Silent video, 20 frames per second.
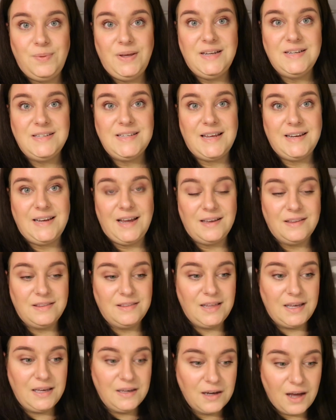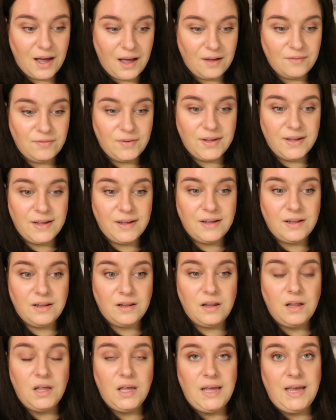being said I think I
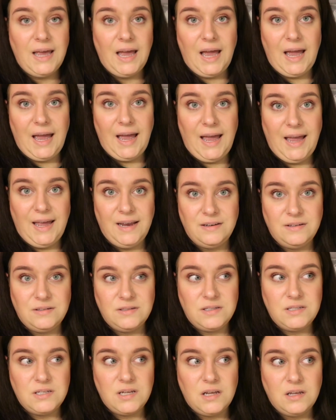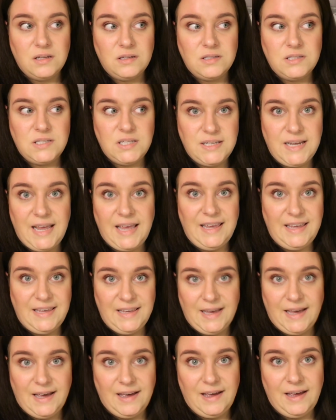will end today
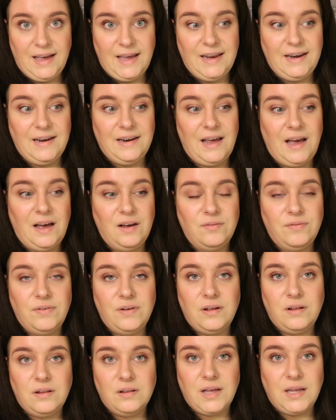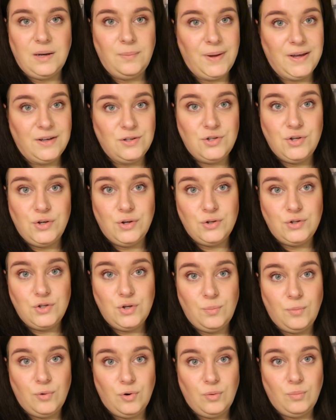here and I will get back to you
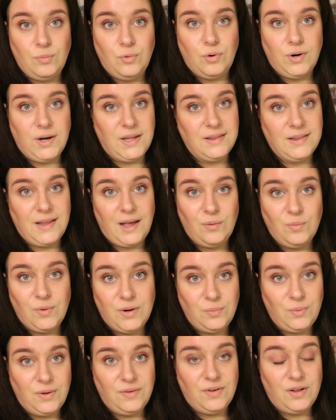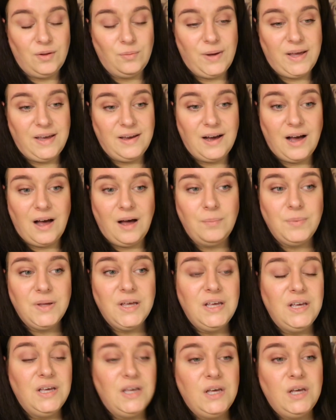tomorrow morning time when we will wake up
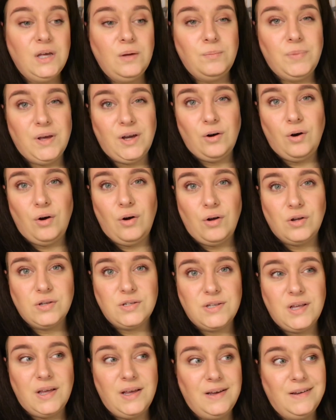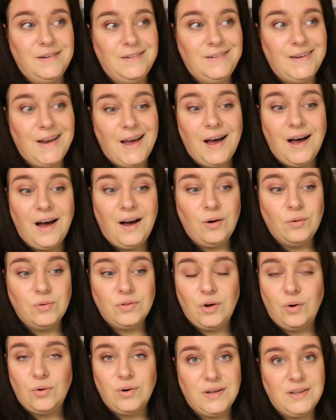because now
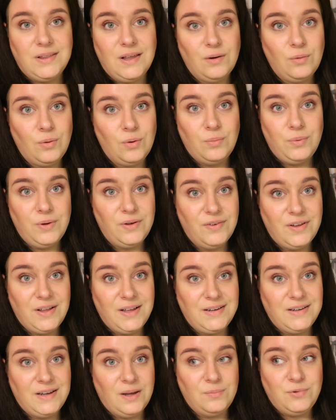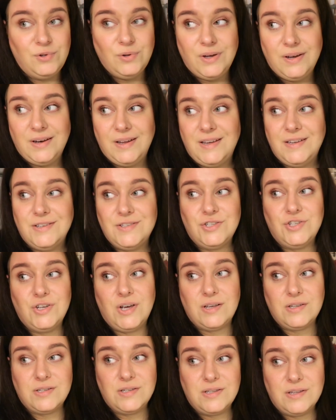the only thing what we will end up doing is
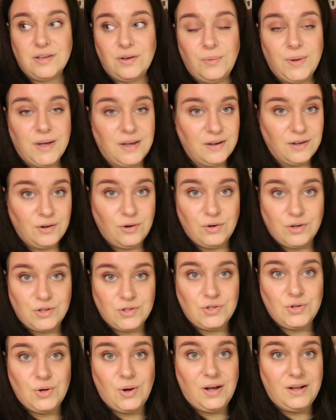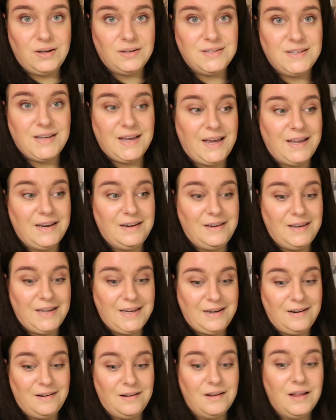just quickly going to Aldi and
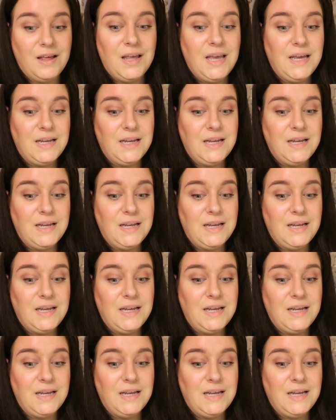Lidl.